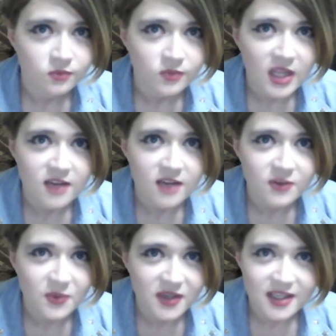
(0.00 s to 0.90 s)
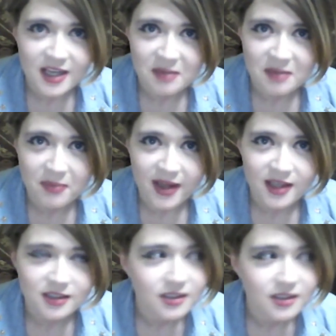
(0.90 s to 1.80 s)
Hey everyone, I'm
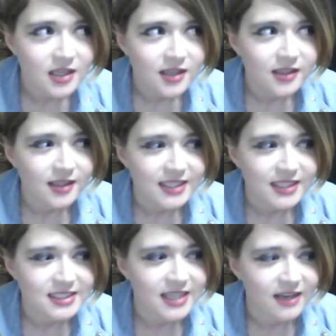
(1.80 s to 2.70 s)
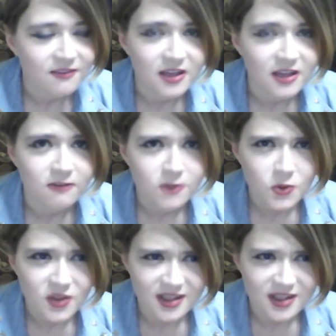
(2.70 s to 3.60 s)
back. I did have a
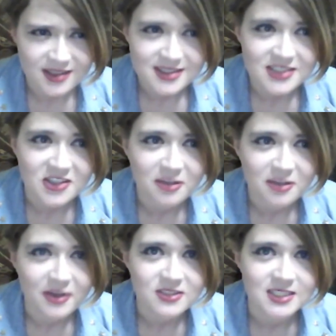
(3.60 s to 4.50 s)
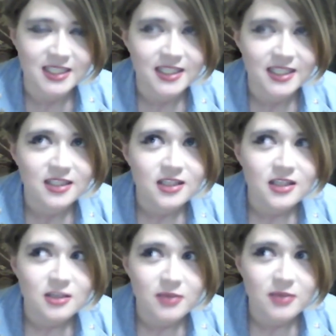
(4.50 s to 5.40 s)
few things to talk about tonight.
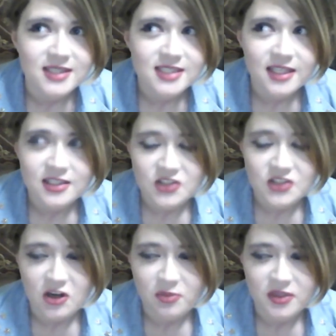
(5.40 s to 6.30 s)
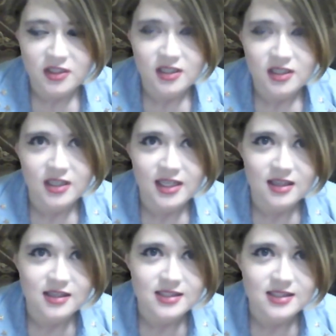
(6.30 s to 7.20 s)
My second topic
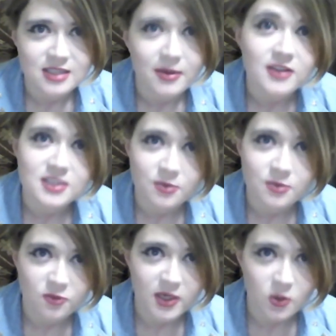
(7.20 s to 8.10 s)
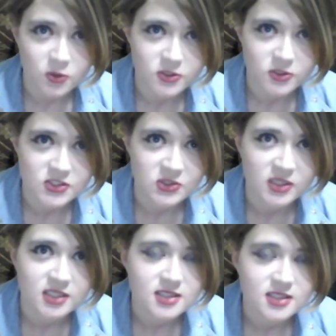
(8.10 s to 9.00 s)
is about some of my older
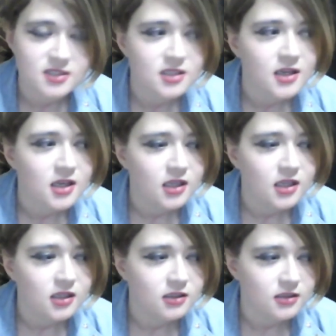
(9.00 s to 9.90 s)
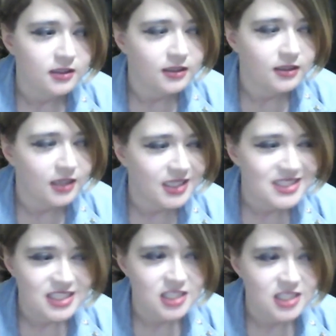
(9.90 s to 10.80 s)
students. I
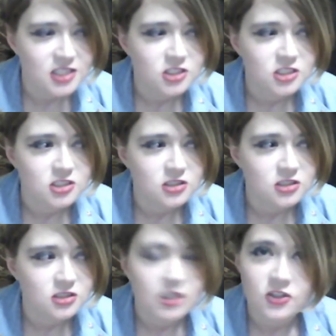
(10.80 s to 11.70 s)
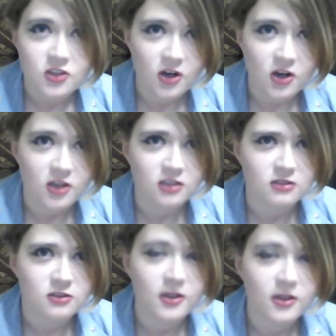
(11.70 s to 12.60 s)
teach
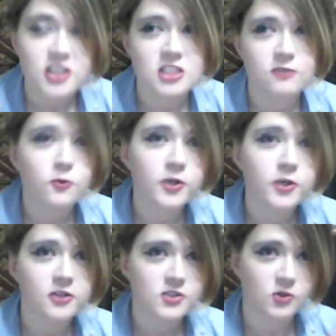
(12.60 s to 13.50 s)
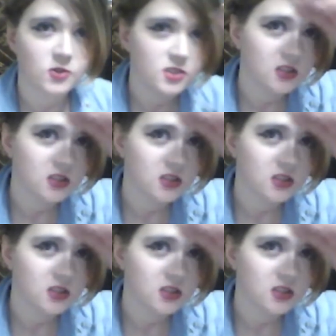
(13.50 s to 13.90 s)
kindergarten. They're actually 4 years old.